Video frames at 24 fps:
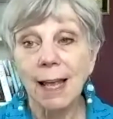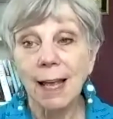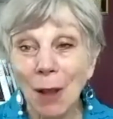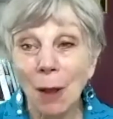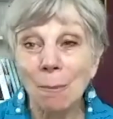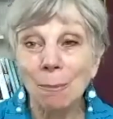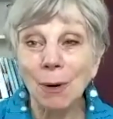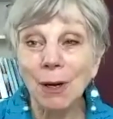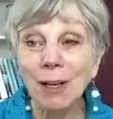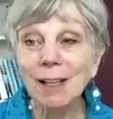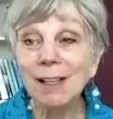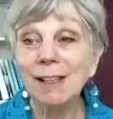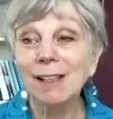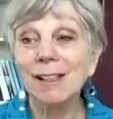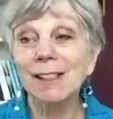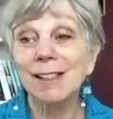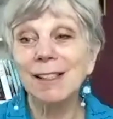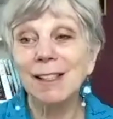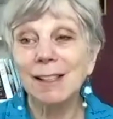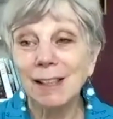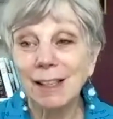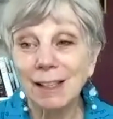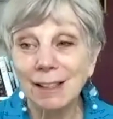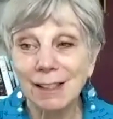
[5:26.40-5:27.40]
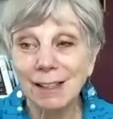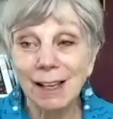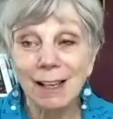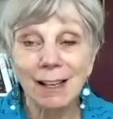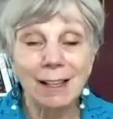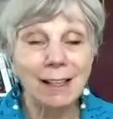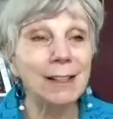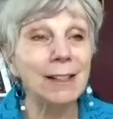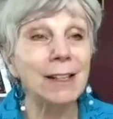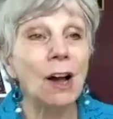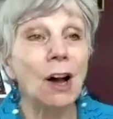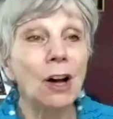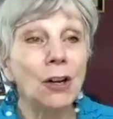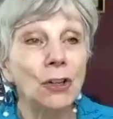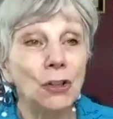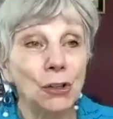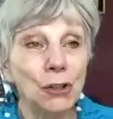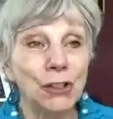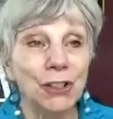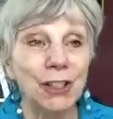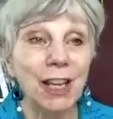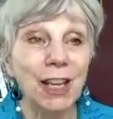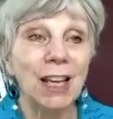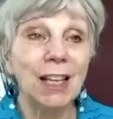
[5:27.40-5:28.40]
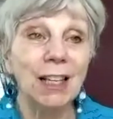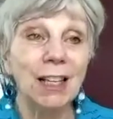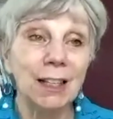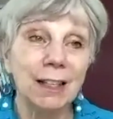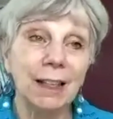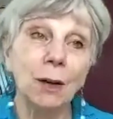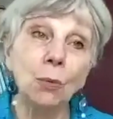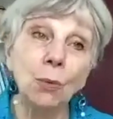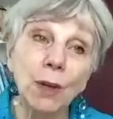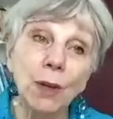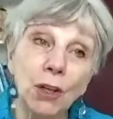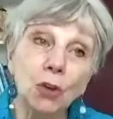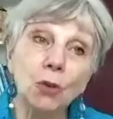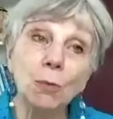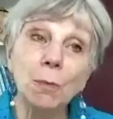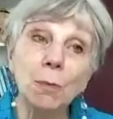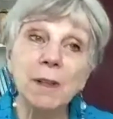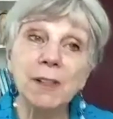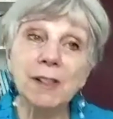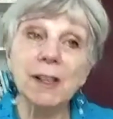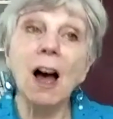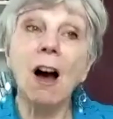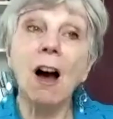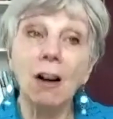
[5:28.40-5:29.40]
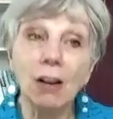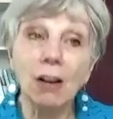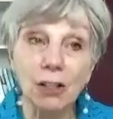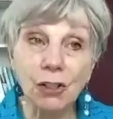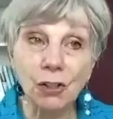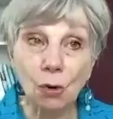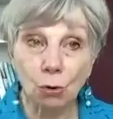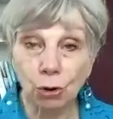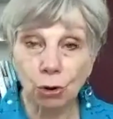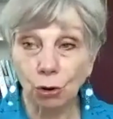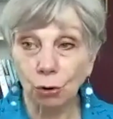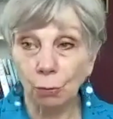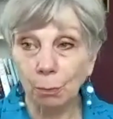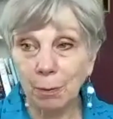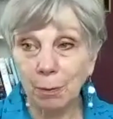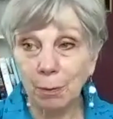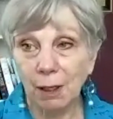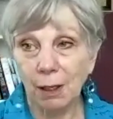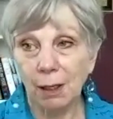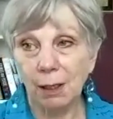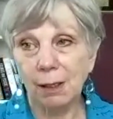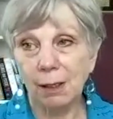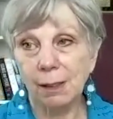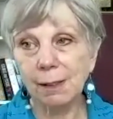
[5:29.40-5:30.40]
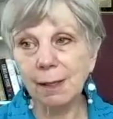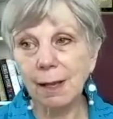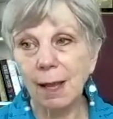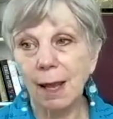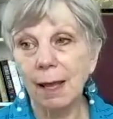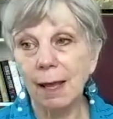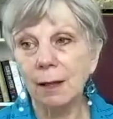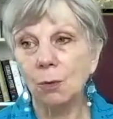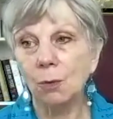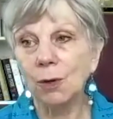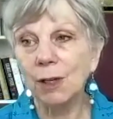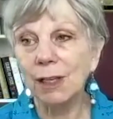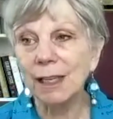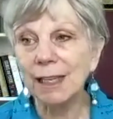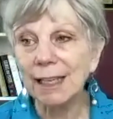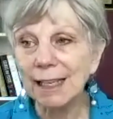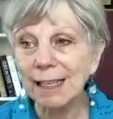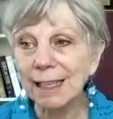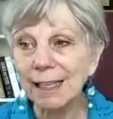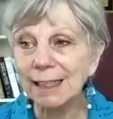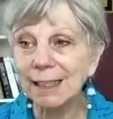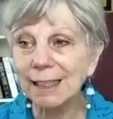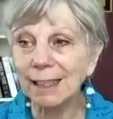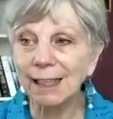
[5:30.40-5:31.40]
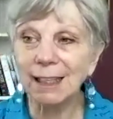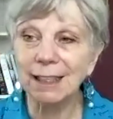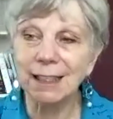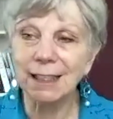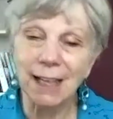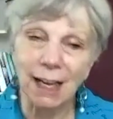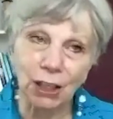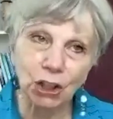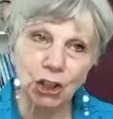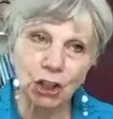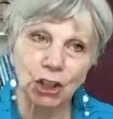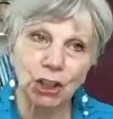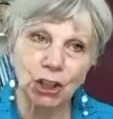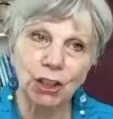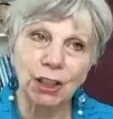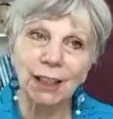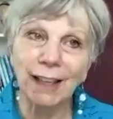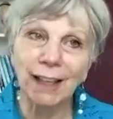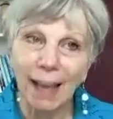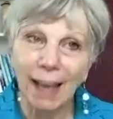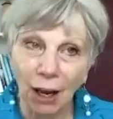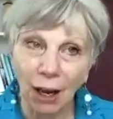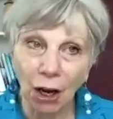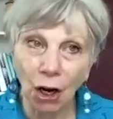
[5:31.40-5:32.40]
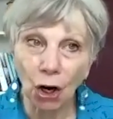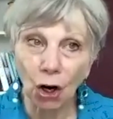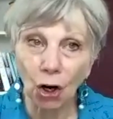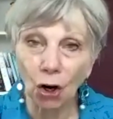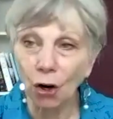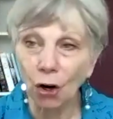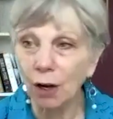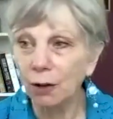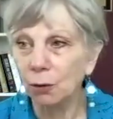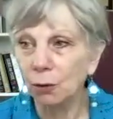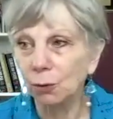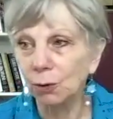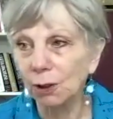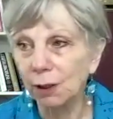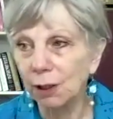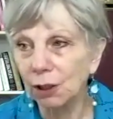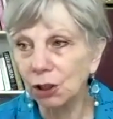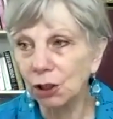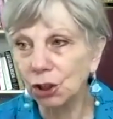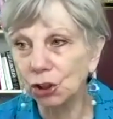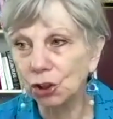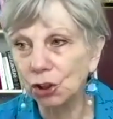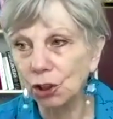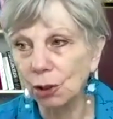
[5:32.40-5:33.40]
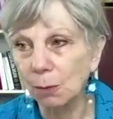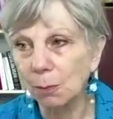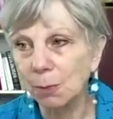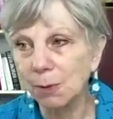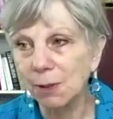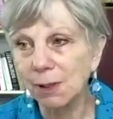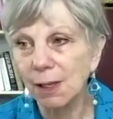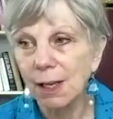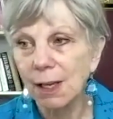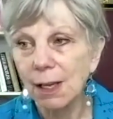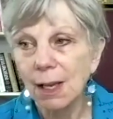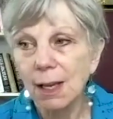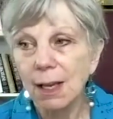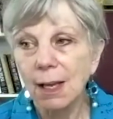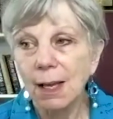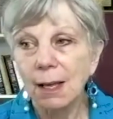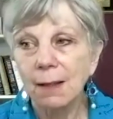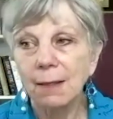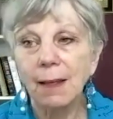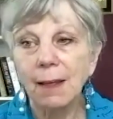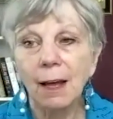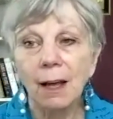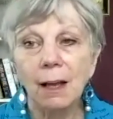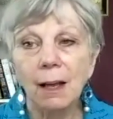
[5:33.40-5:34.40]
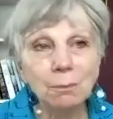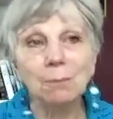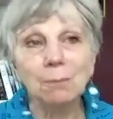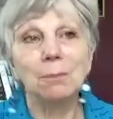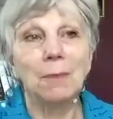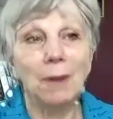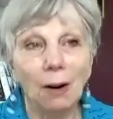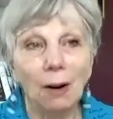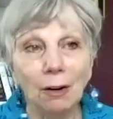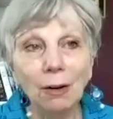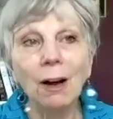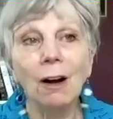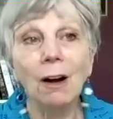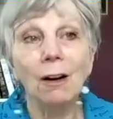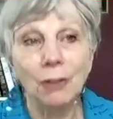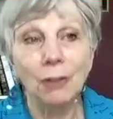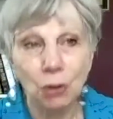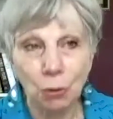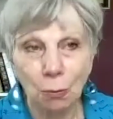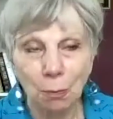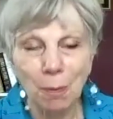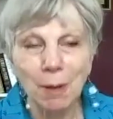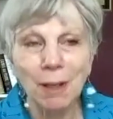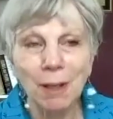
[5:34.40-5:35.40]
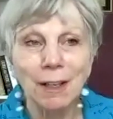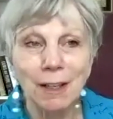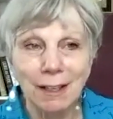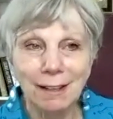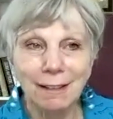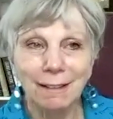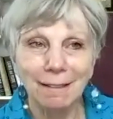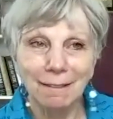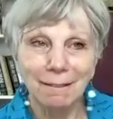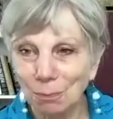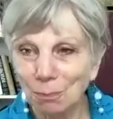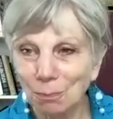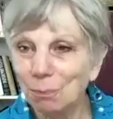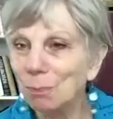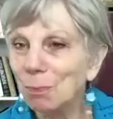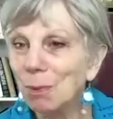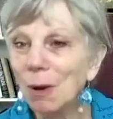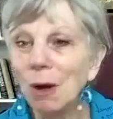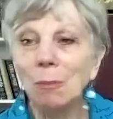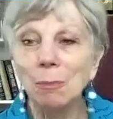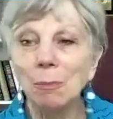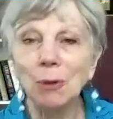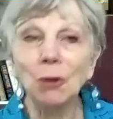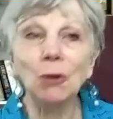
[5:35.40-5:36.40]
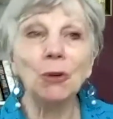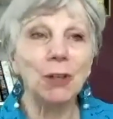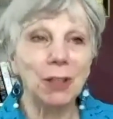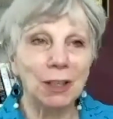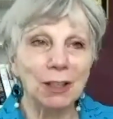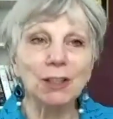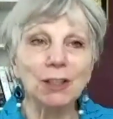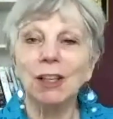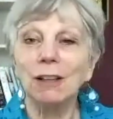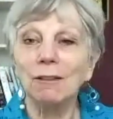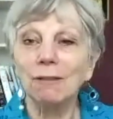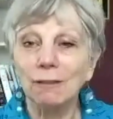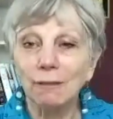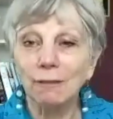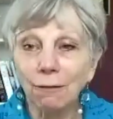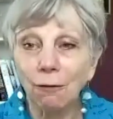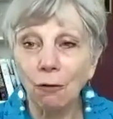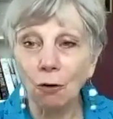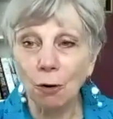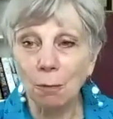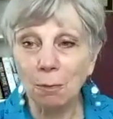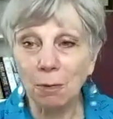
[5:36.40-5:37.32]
but it is it, it is understanding that we humans are social beings and that we need the connection the care and the relationships that are underpinning the ability to even form